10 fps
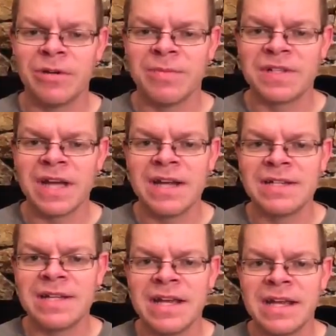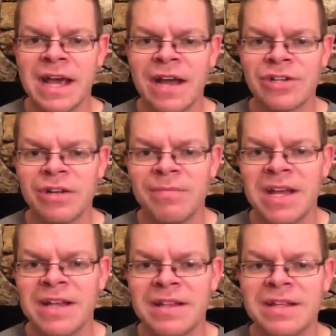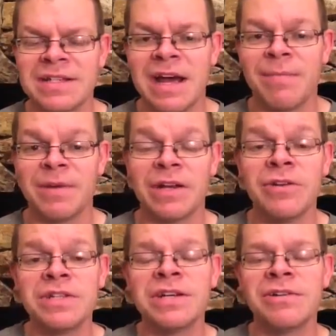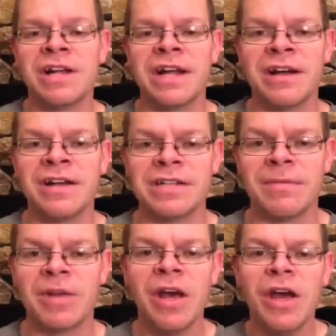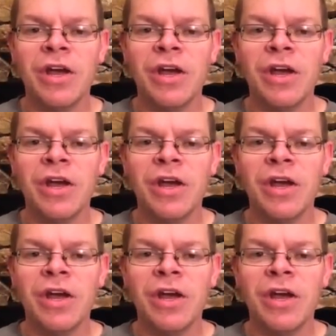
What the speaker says: here besides taking action and making things happen? Here's the underlying concept.